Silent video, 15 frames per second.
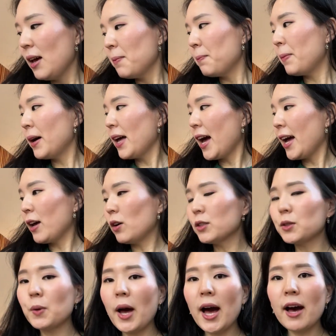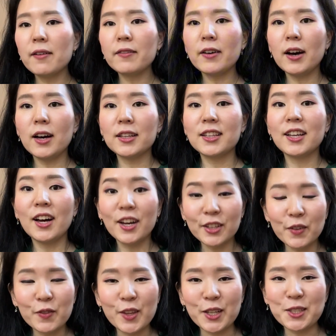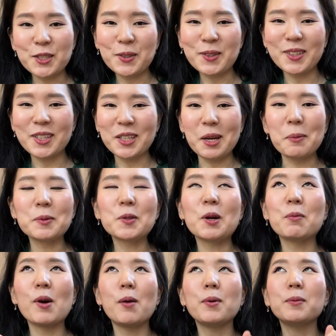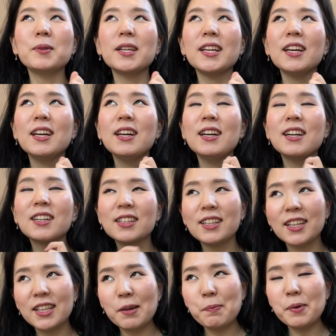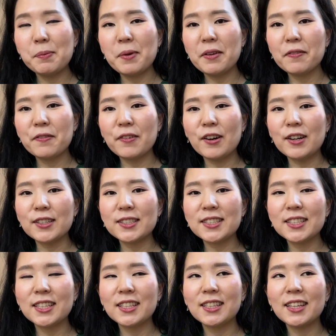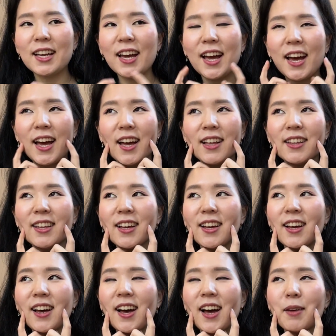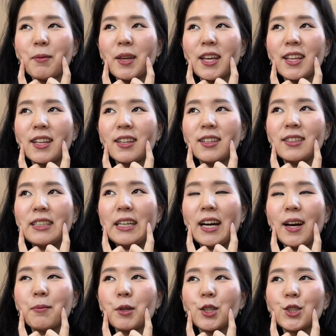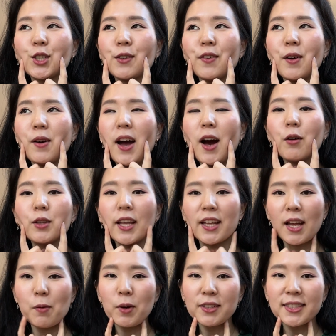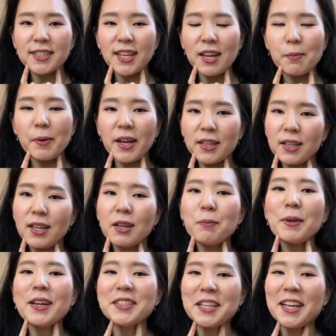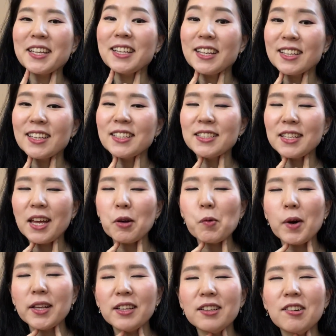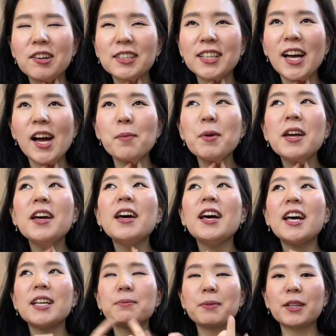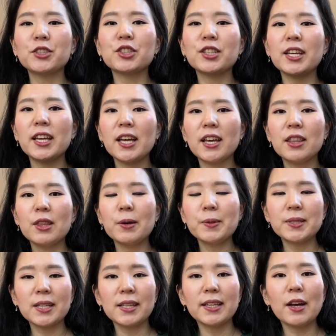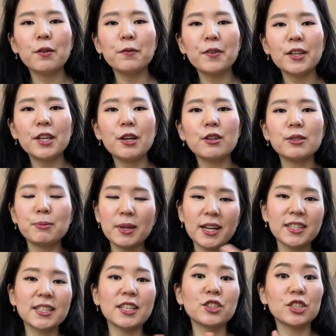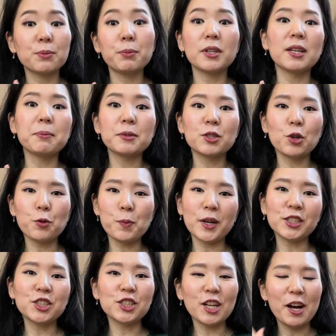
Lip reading: But I also have a ton of things to clean up, so I'll probably clean up a bit first. And I mean, I'm not sure how late I want to stay up editing, because editing does take quite a long time, especially in those sit down videos, because I just put up so much,